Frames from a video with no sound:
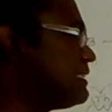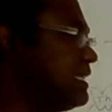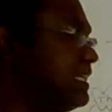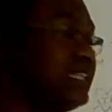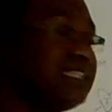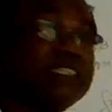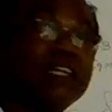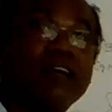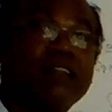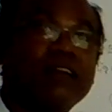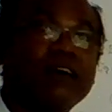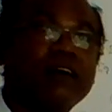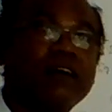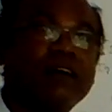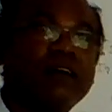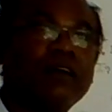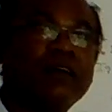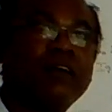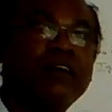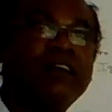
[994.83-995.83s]
each other.
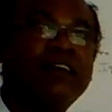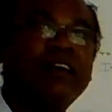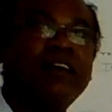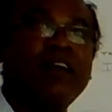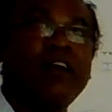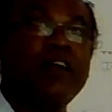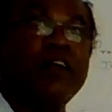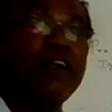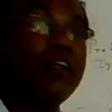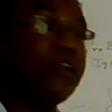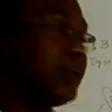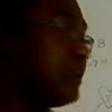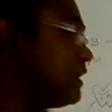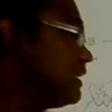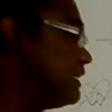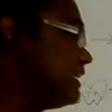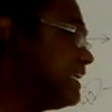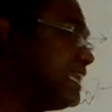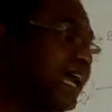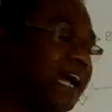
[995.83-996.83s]

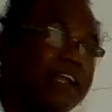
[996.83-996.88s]
Did I